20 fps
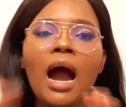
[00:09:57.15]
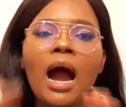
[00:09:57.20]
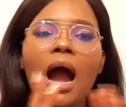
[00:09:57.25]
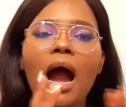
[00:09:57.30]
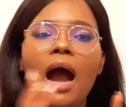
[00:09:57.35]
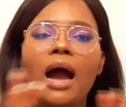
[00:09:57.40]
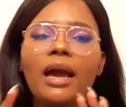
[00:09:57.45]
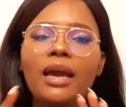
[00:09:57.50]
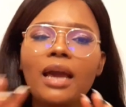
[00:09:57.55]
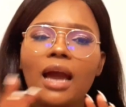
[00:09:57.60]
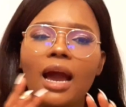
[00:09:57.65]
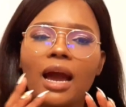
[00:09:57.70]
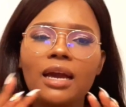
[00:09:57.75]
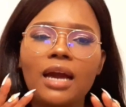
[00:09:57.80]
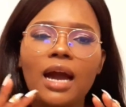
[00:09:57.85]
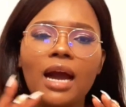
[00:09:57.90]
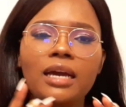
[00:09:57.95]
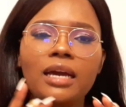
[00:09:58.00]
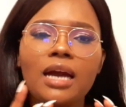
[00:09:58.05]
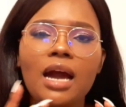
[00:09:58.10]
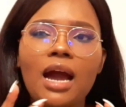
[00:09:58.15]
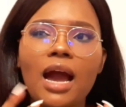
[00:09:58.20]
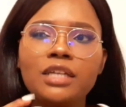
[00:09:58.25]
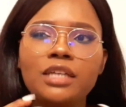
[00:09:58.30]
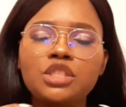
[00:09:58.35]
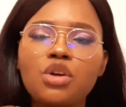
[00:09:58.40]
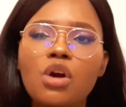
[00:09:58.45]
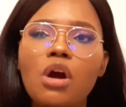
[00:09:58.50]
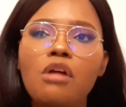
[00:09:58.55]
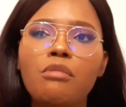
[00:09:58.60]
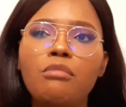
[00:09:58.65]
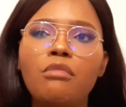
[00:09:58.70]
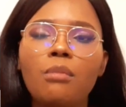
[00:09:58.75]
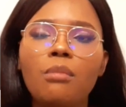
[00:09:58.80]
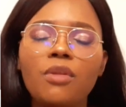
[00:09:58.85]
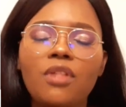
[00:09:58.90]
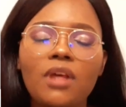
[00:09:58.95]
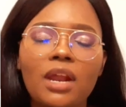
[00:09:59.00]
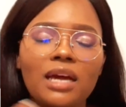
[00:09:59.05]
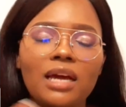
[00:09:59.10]
I, I, I, I just can't
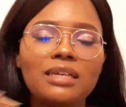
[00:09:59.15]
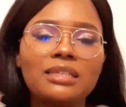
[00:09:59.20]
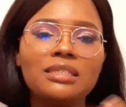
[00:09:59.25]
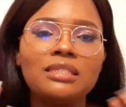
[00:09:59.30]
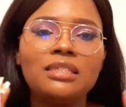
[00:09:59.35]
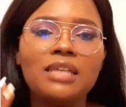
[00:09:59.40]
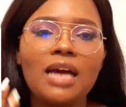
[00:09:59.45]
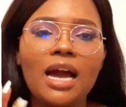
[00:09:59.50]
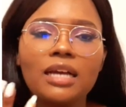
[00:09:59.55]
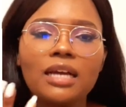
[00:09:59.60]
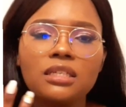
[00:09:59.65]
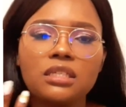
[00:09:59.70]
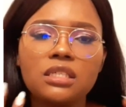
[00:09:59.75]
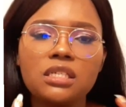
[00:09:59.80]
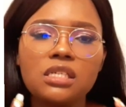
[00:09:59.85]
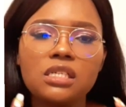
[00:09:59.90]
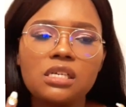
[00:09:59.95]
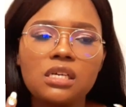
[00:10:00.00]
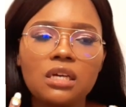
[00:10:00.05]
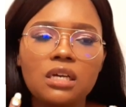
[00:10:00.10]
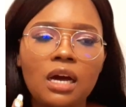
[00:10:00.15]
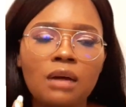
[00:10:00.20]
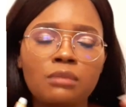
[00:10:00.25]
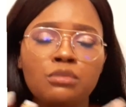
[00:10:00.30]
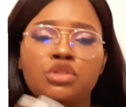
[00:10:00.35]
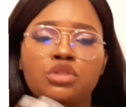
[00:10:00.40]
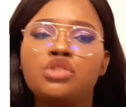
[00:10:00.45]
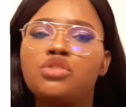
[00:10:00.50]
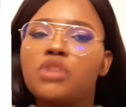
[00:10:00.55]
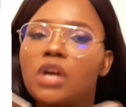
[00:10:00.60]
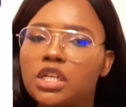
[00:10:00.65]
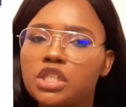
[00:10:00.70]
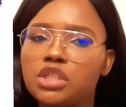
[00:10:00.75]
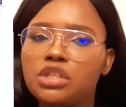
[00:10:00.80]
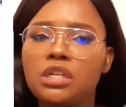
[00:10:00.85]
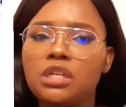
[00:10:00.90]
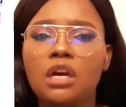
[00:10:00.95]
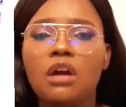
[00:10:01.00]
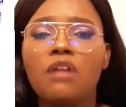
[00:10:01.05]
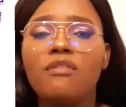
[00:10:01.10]
remember the exact um, structure
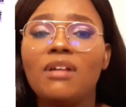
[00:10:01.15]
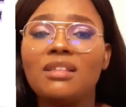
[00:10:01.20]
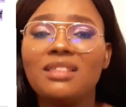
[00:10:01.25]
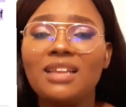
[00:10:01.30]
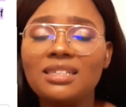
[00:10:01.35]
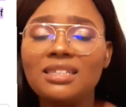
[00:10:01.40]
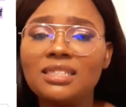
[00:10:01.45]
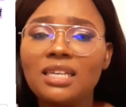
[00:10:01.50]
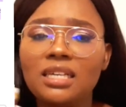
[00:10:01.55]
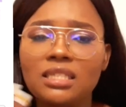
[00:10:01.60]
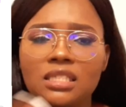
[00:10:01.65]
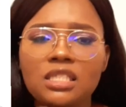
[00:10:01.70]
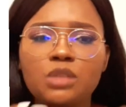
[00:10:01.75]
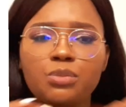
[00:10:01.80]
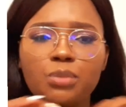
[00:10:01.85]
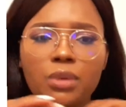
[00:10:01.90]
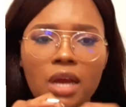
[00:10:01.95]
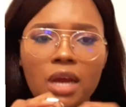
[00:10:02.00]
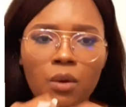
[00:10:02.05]
and like that sentence, but I